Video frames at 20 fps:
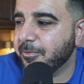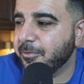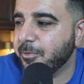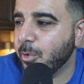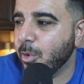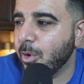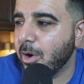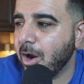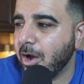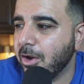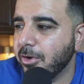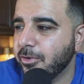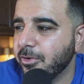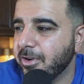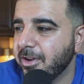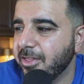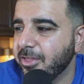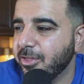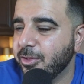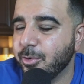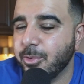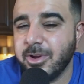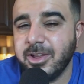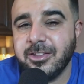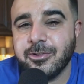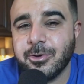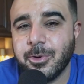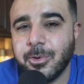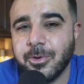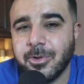403
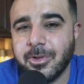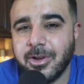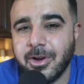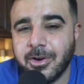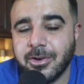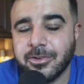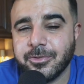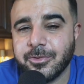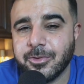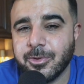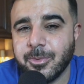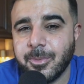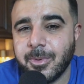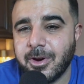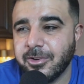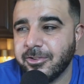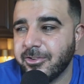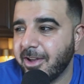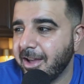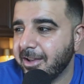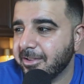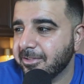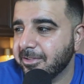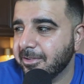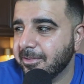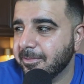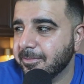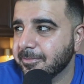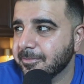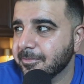total yards for Lamar
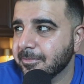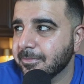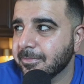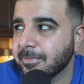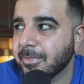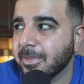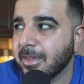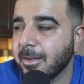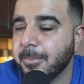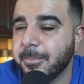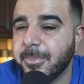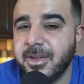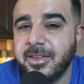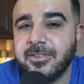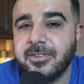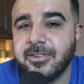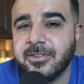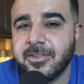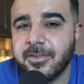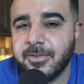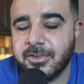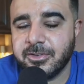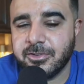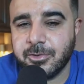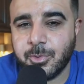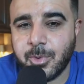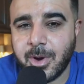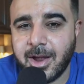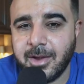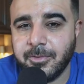Jackson. Beats his division
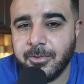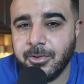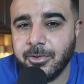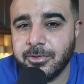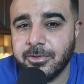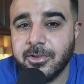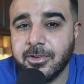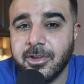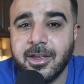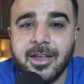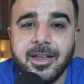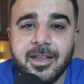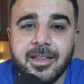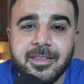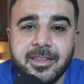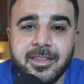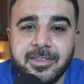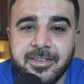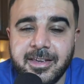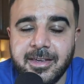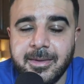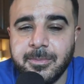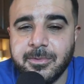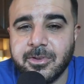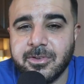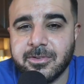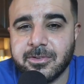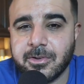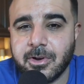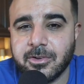rivals. The team
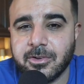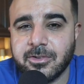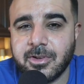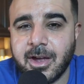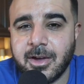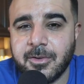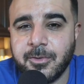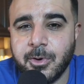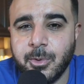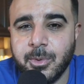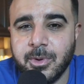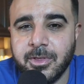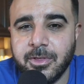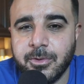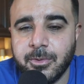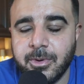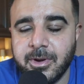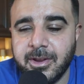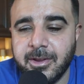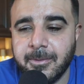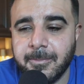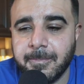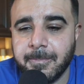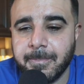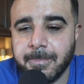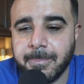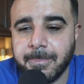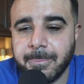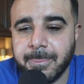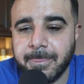starts off 0-3.
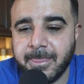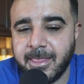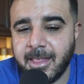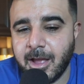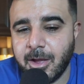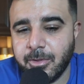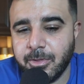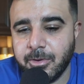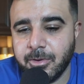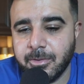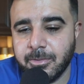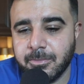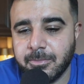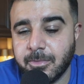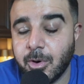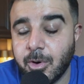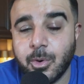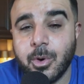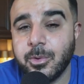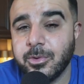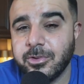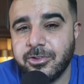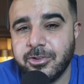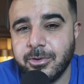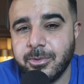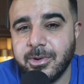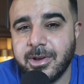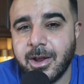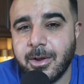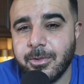Now they're 0-2,
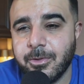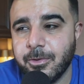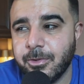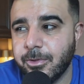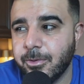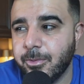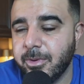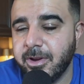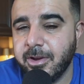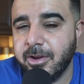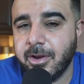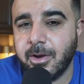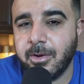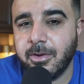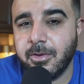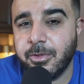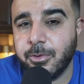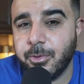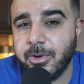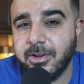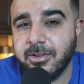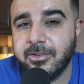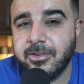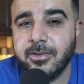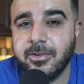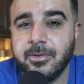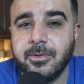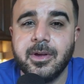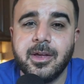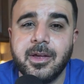and now they're 3-2.
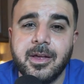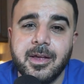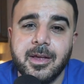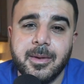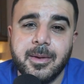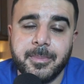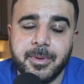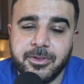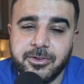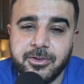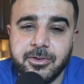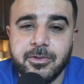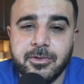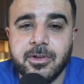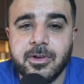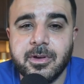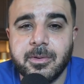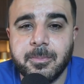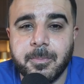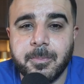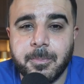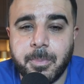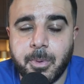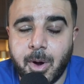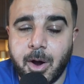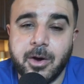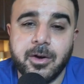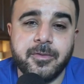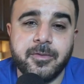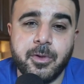But to the
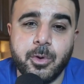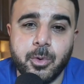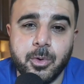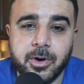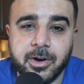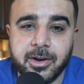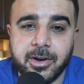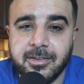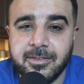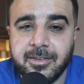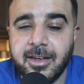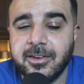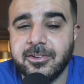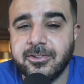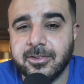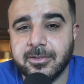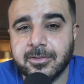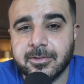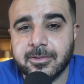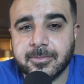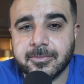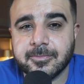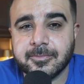part of the organizations,